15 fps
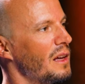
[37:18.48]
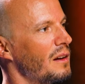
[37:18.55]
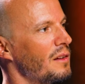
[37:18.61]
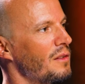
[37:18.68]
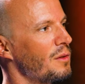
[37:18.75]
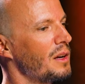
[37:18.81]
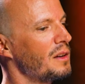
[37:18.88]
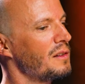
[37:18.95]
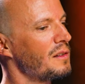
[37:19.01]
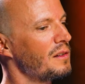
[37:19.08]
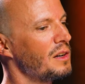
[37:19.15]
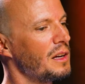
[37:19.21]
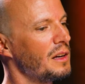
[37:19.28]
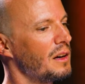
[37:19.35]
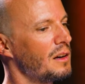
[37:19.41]
yeah, that's right. It's
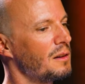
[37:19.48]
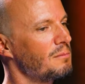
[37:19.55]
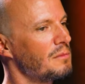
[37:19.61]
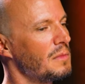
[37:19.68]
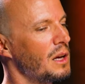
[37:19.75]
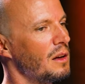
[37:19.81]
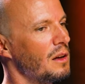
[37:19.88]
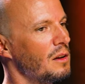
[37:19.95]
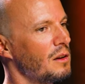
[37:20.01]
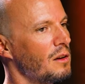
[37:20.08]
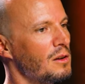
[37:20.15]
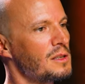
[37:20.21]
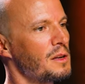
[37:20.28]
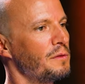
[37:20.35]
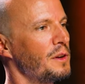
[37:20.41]
really um,
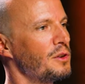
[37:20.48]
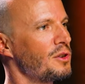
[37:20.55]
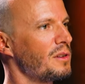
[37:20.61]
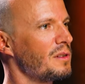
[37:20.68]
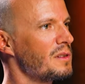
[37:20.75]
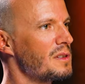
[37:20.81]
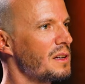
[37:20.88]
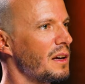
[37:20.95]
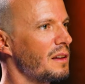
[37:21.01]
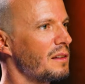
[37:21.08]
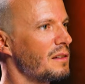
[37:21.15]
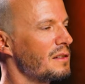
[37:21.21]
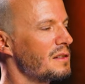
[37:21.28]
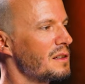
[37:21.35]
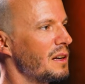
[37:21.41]
cost efficient,
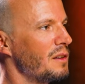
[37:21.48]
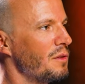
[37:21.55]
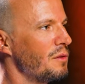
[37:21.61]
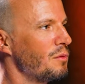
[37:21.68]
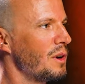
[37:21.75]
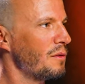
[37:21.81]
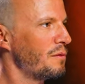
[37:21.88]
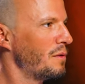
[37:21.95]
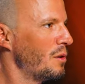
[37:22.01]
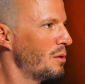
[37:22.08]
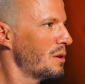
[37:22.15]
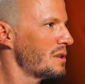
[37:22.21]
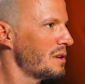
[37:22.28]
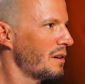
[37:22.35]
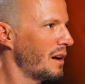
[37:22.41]
and and we really
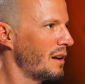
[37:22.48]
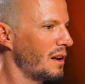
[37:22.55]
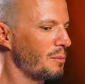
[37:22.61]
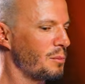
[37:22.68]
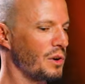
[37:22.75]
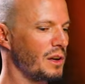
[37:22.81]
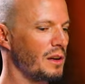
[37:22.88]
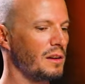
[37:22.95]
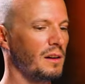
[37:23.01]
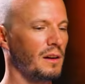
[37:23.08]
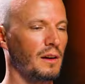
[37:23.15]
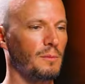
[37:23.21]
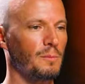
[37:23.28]
focus on kind of like bringing